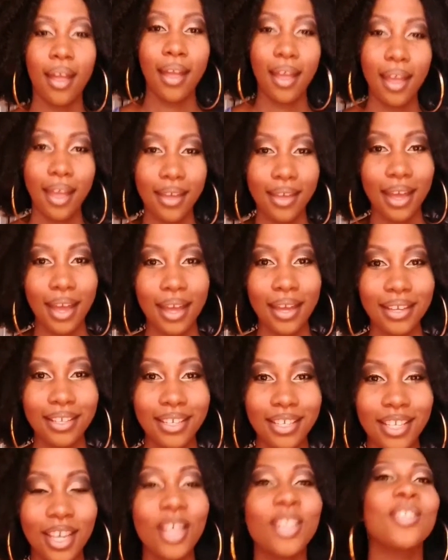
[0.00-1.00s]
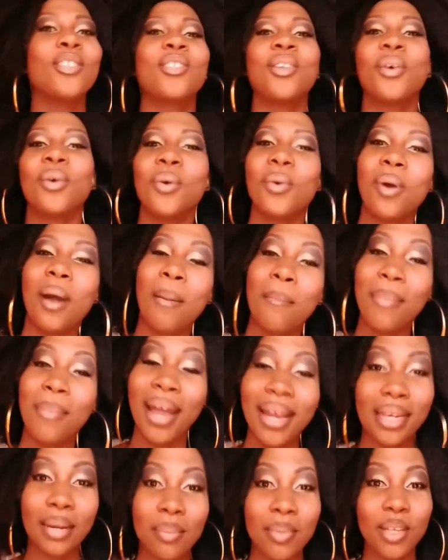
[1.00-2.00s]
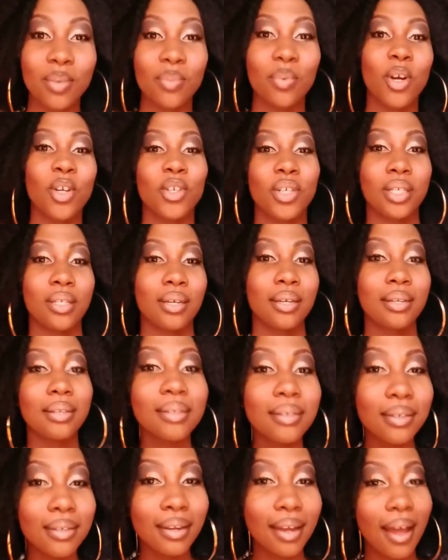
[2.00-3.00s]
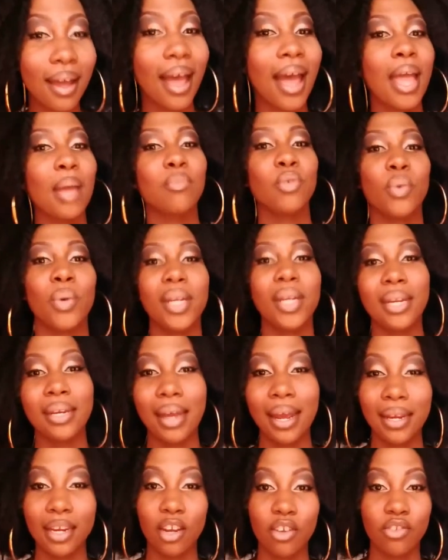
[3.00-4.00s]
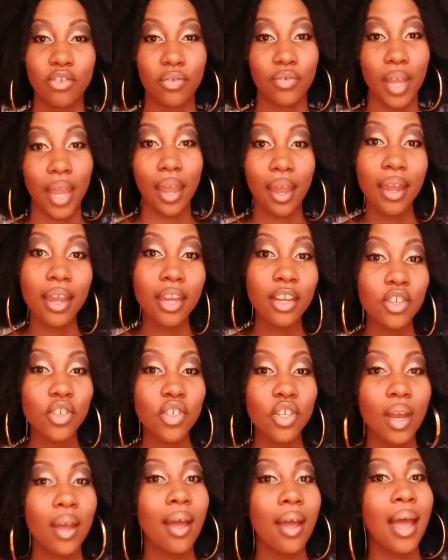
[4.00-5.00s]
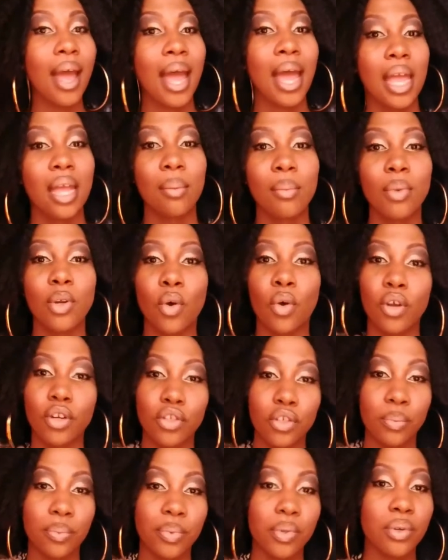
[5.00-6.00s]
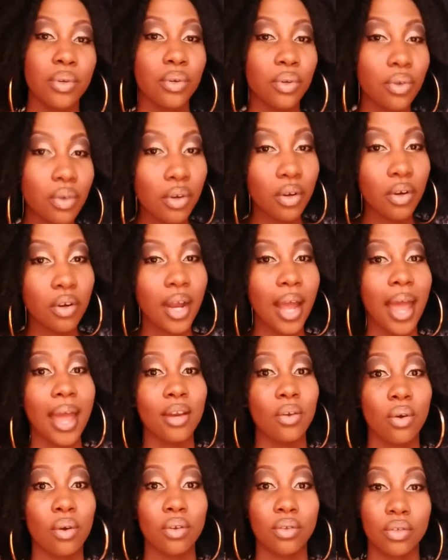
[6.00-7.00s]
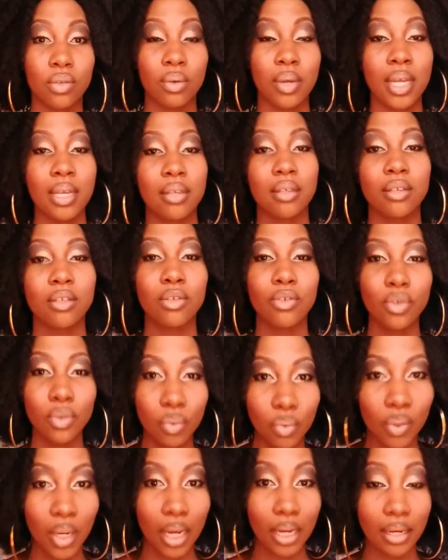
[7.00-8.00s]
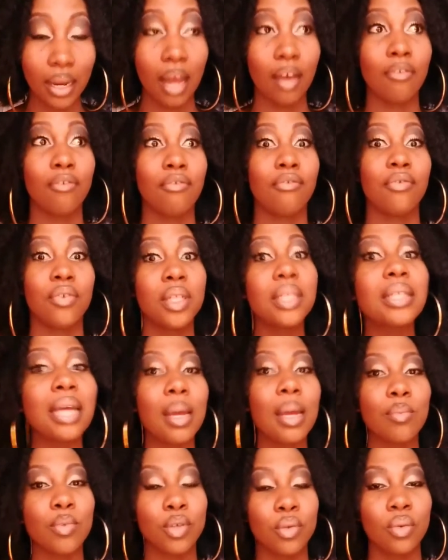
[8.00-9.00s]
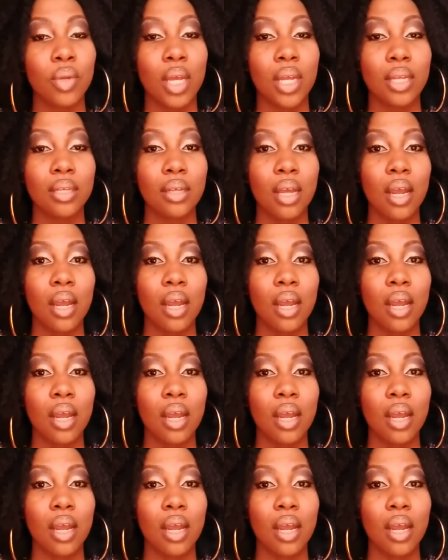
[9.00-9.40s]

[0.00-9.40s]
Hey guys, so my name is Blanche Sutton. I'm 29 years of age. I am an entrepreneur and also a student, a full time student,